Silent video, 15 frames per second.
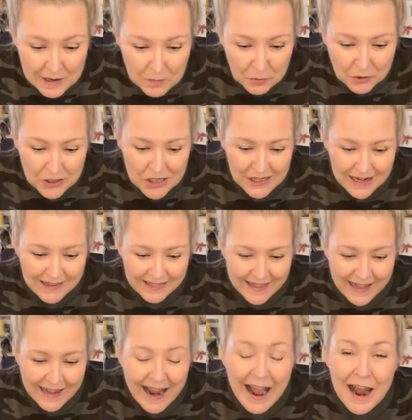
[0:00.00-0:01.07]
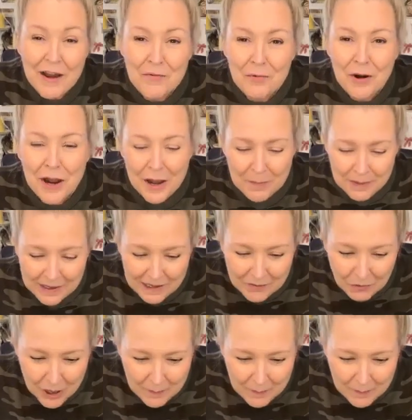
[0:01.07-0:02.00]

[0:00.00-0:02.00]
I appreciate that. Hi, Robbie.